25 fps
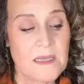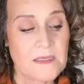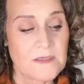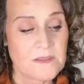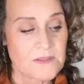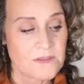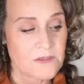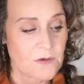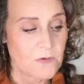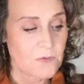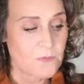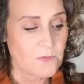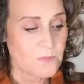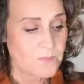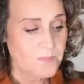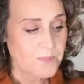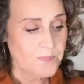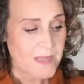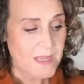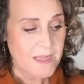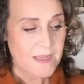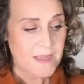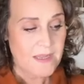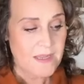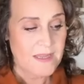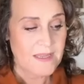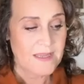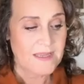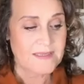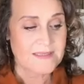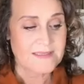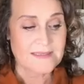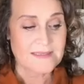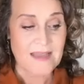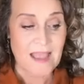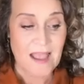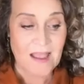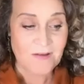So
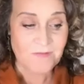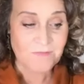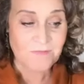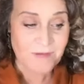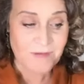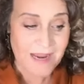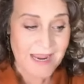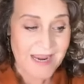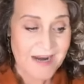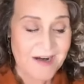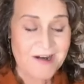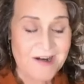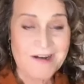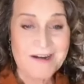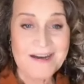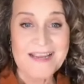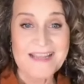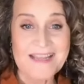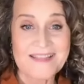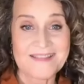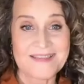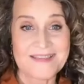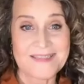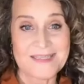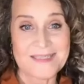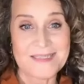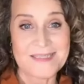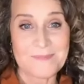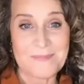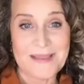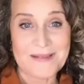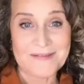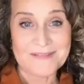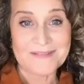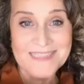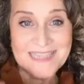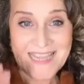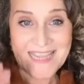it's not rare. This is
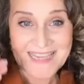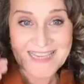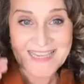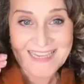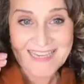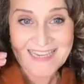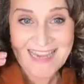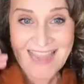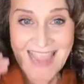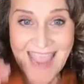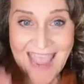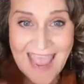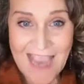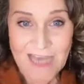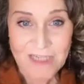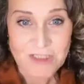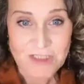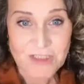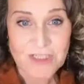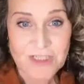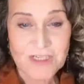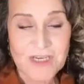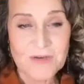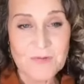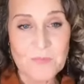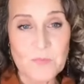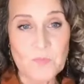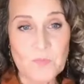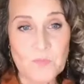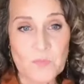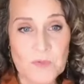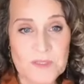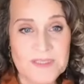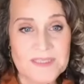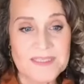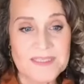about taking action with